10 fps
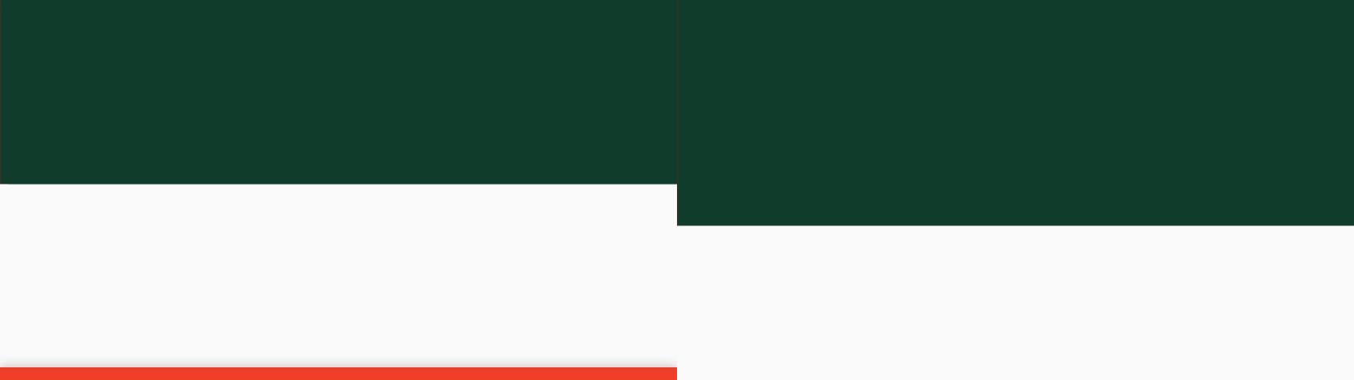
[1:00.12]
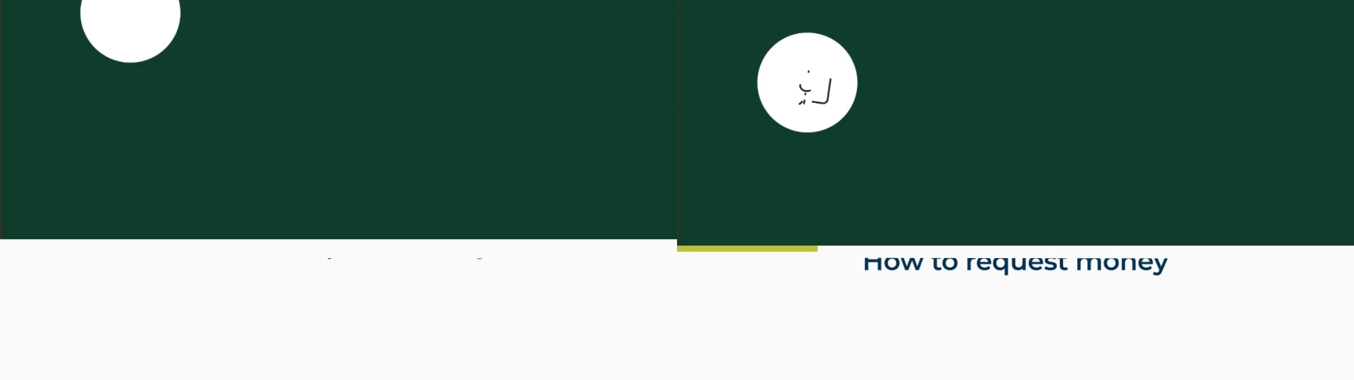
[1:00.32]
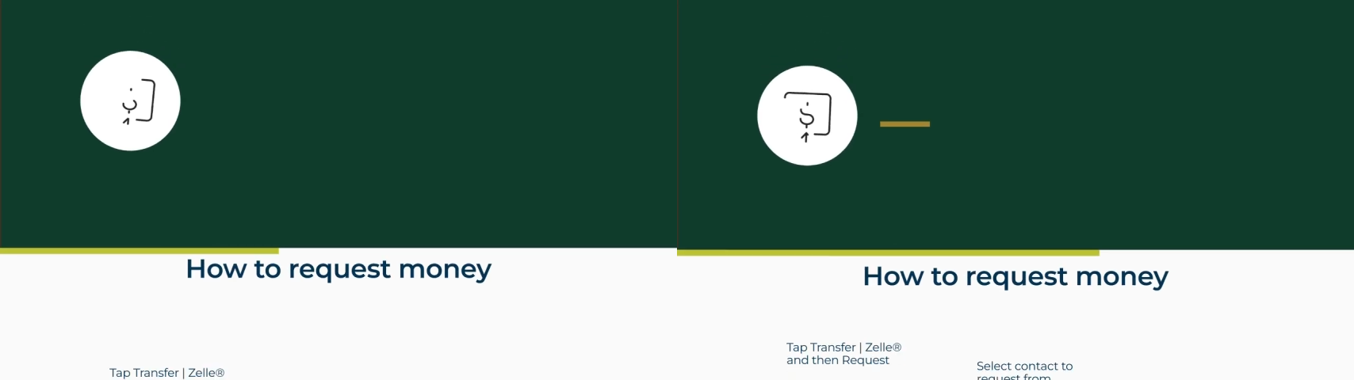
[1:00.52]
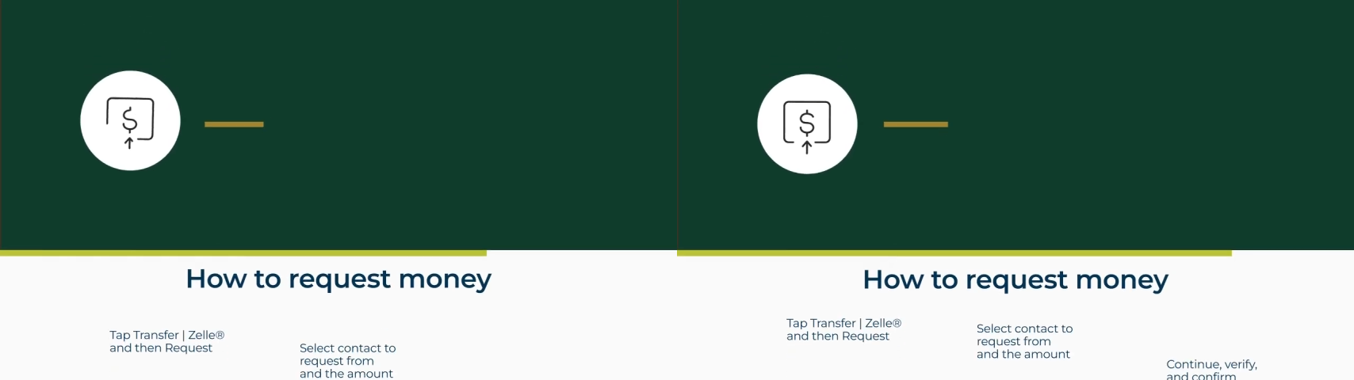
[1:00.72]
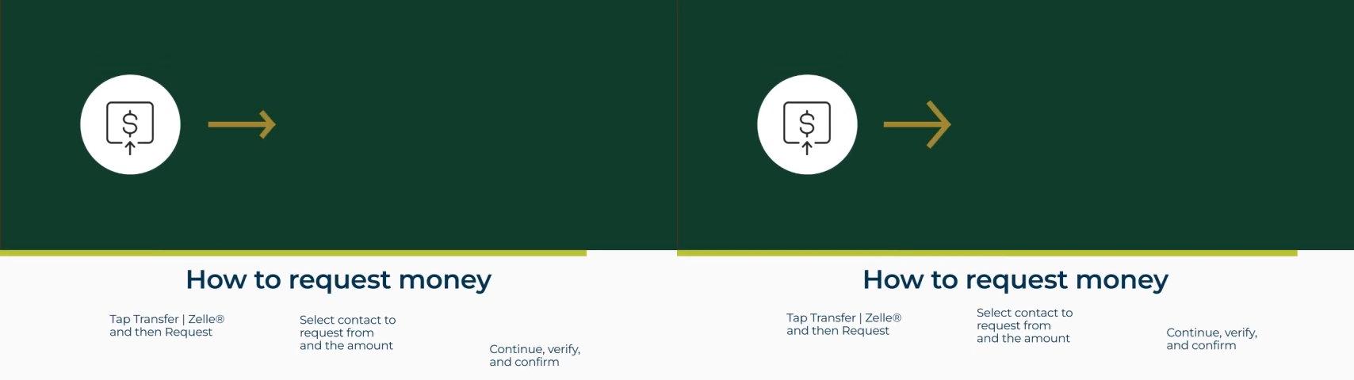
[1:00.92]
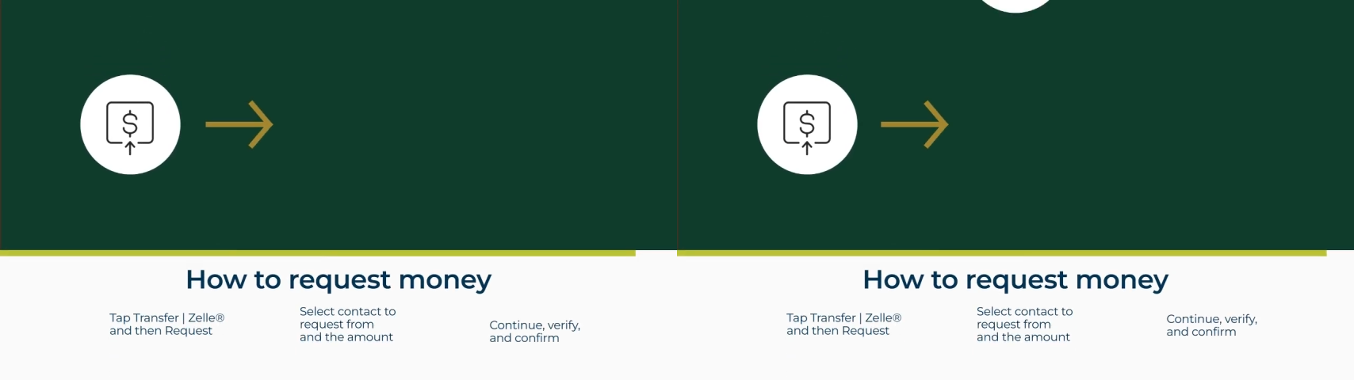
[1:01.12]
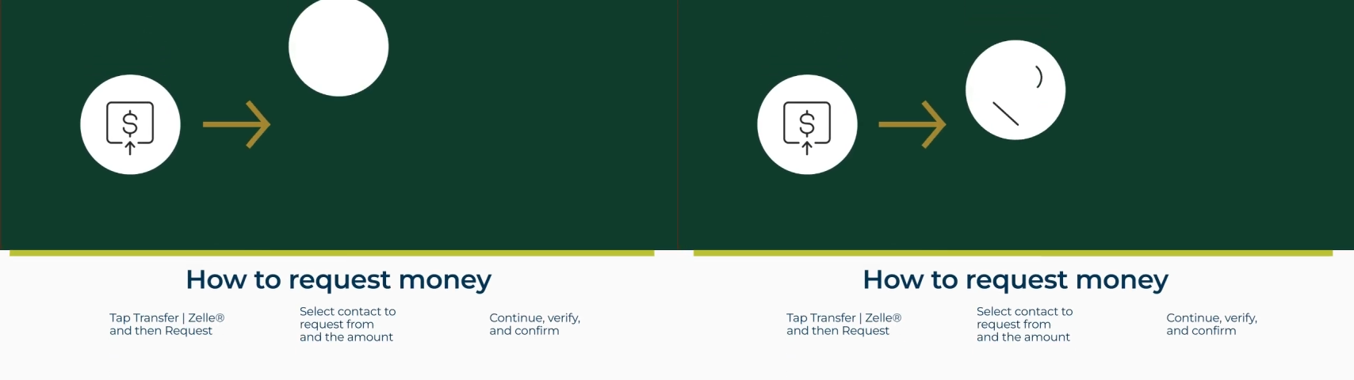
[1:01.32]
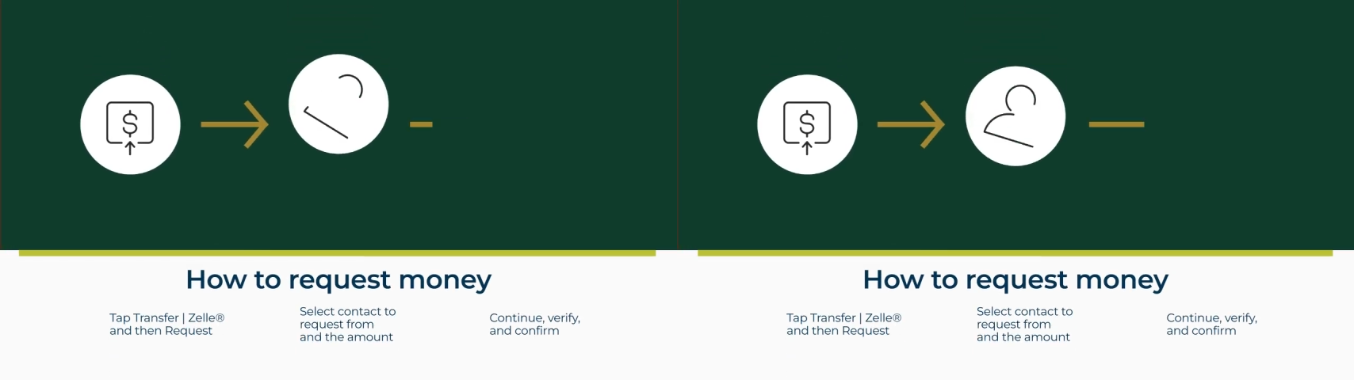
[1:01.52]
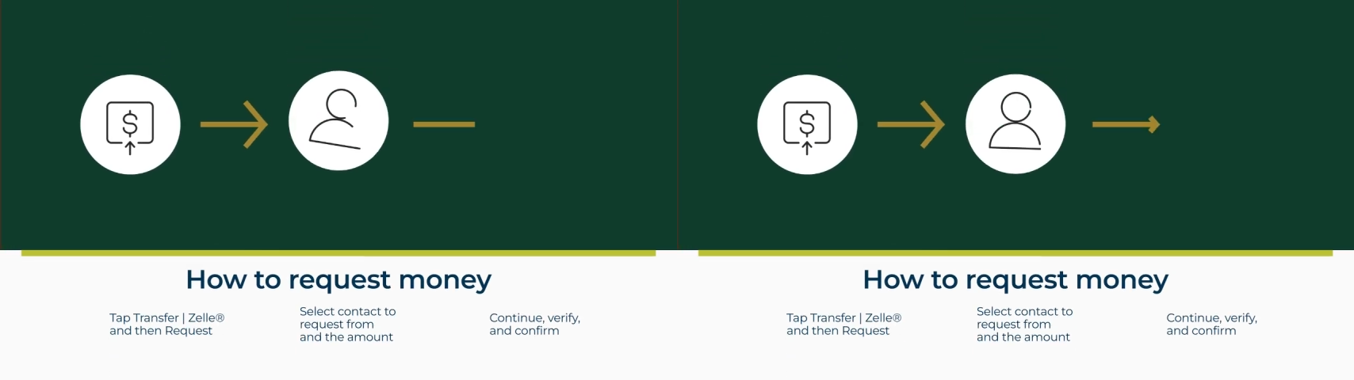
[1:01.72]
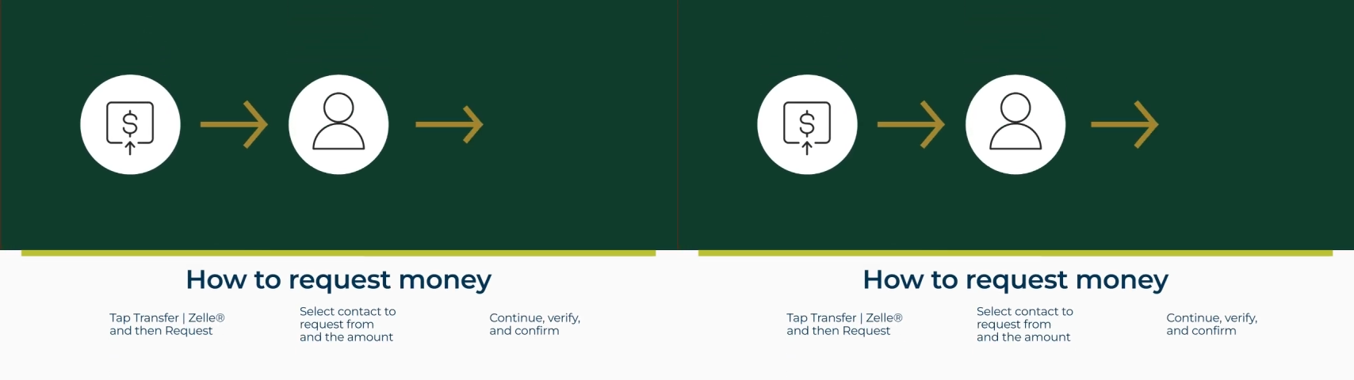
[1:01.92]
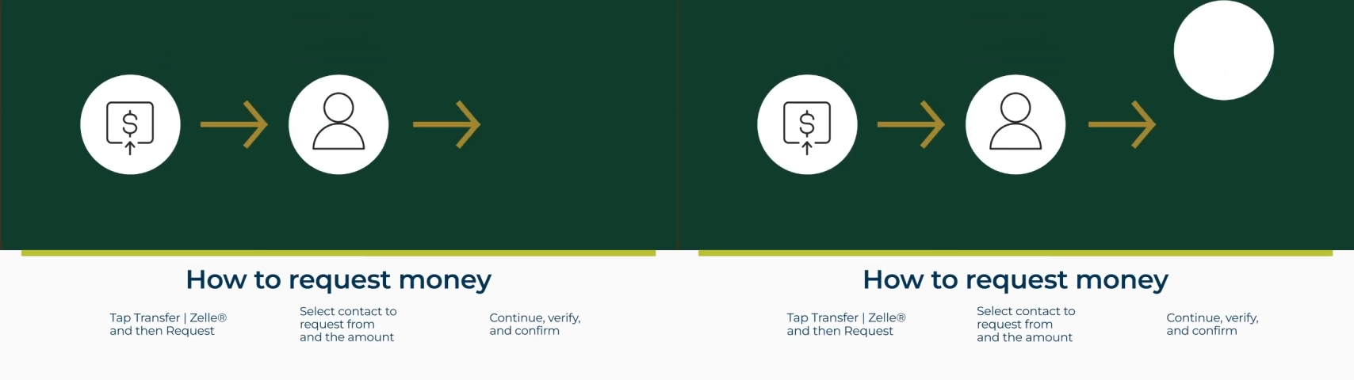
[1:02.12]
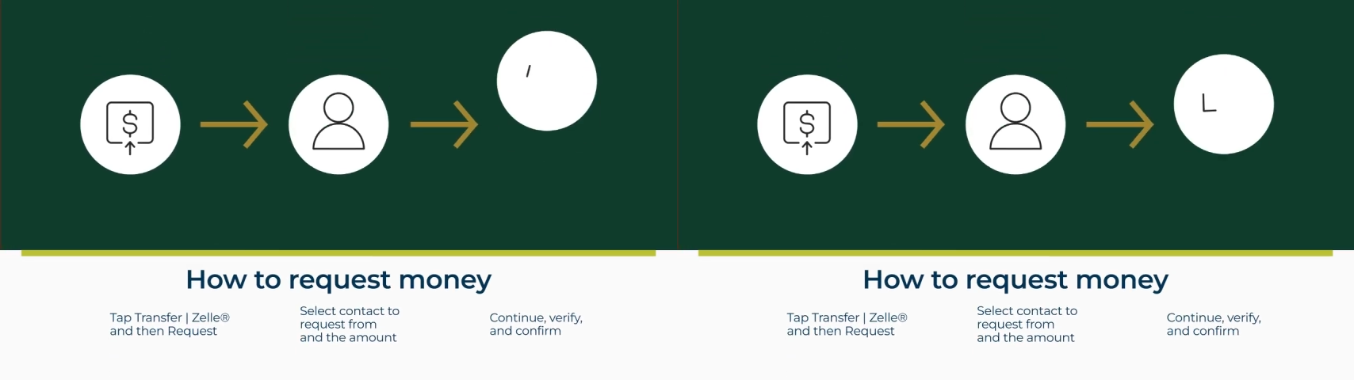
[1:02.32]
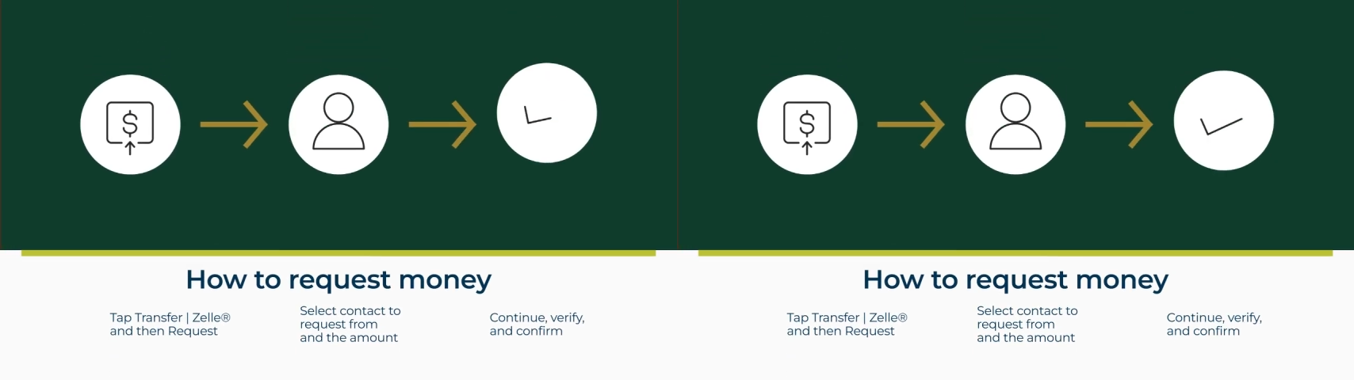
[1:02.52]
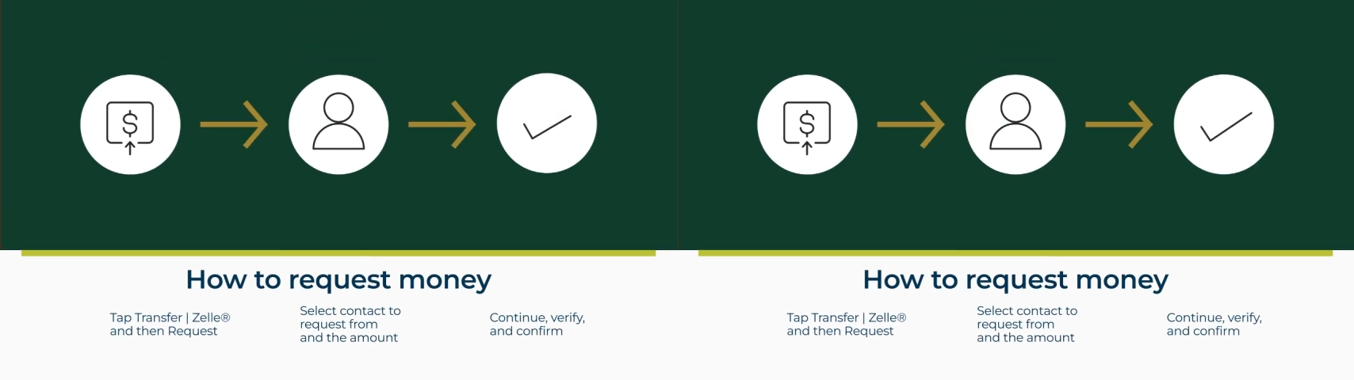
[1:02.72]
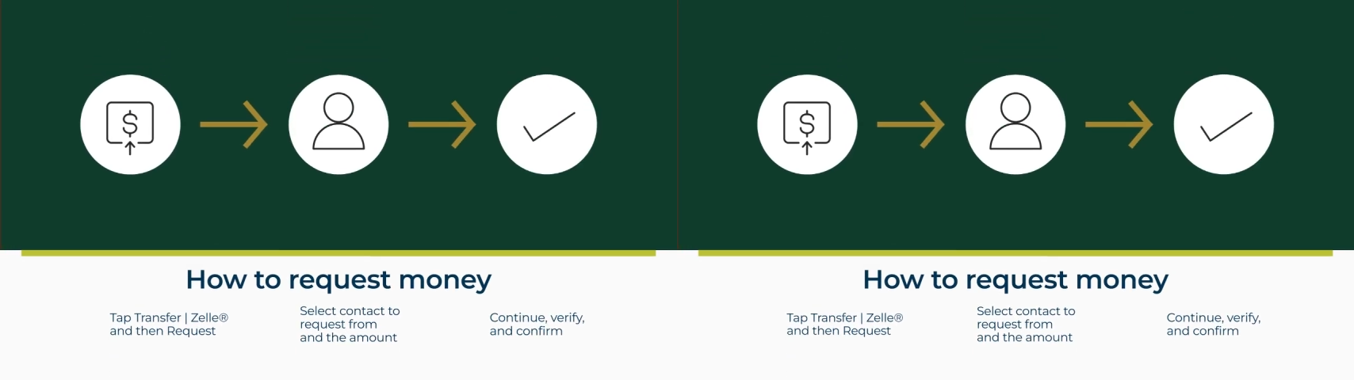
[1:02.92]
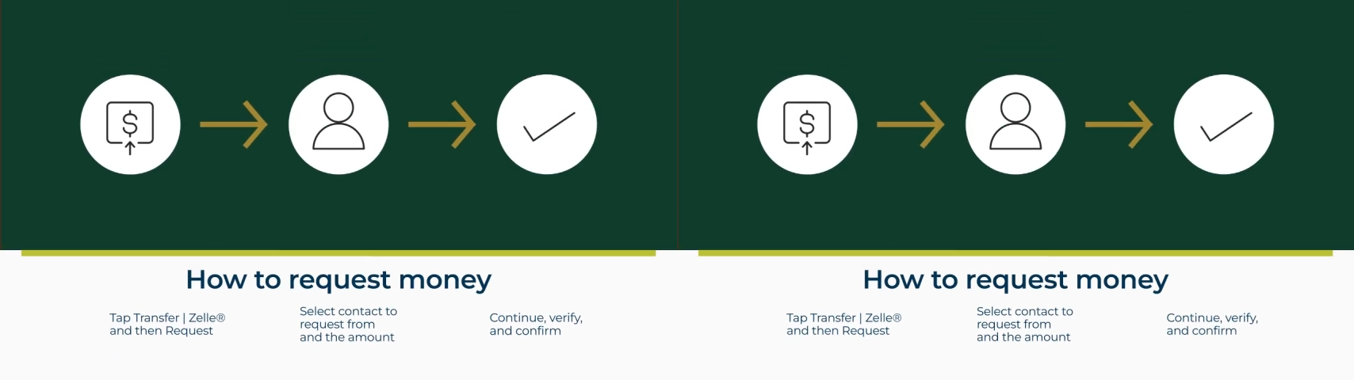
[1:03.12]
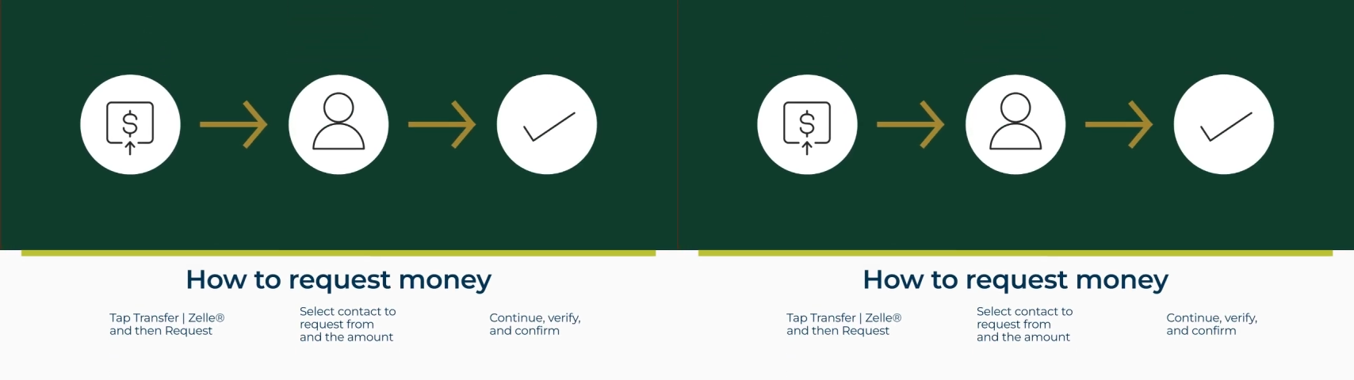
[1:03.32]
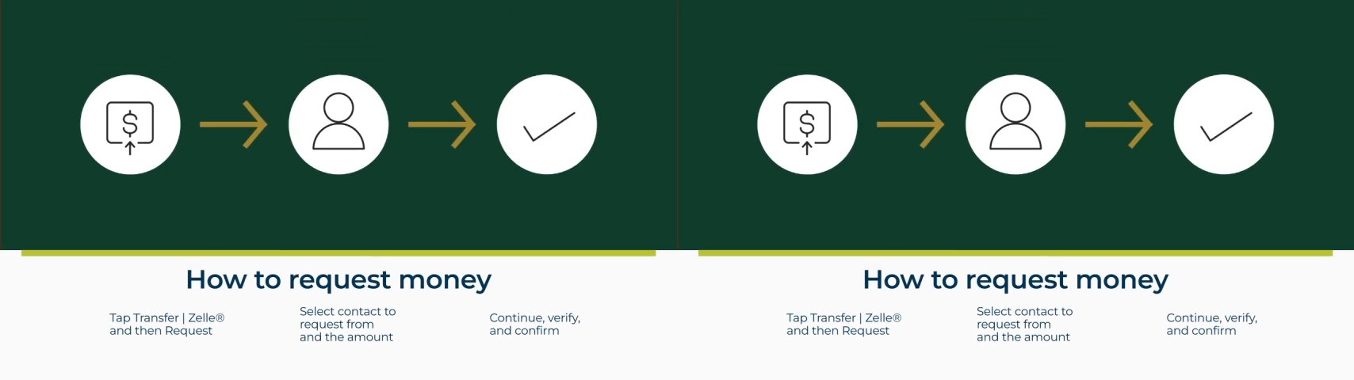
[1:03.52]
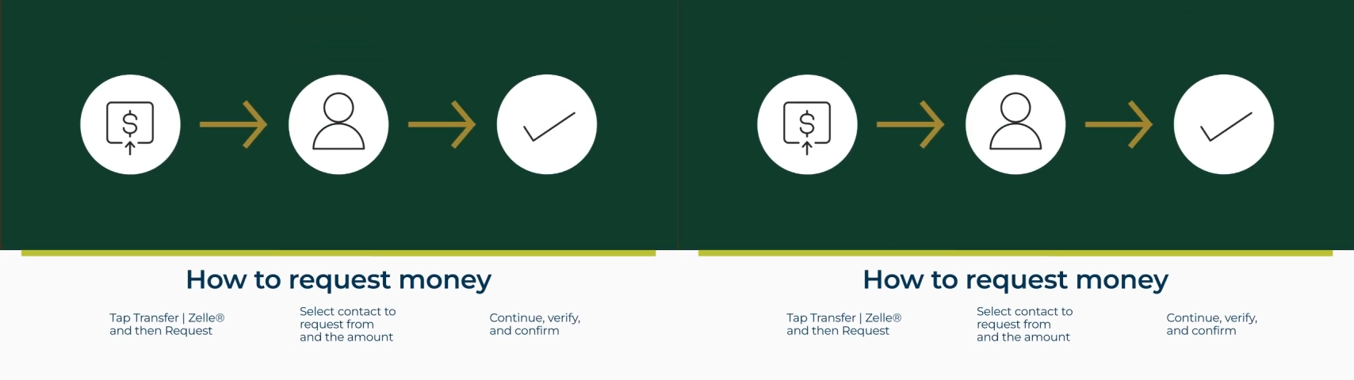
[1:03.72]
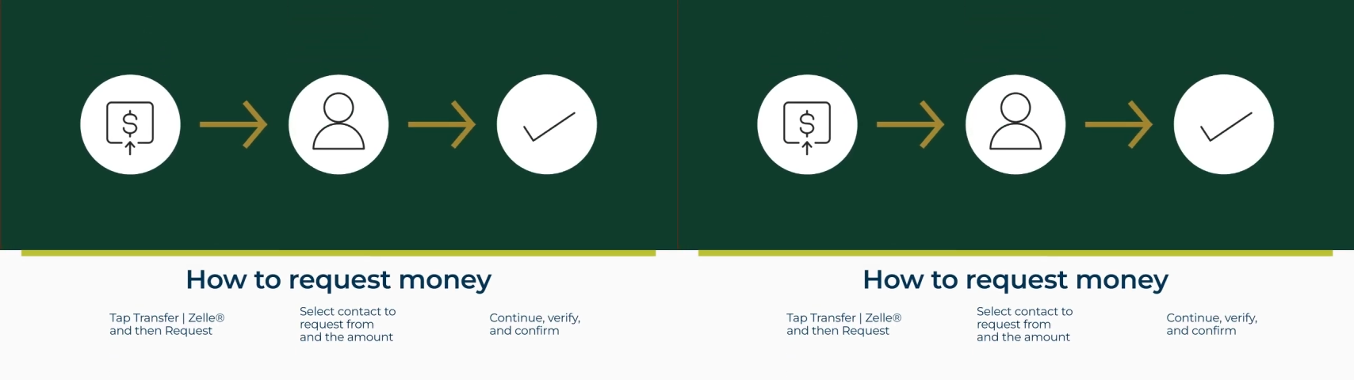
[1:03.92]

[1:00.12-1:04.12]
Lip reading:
(no speaker visible)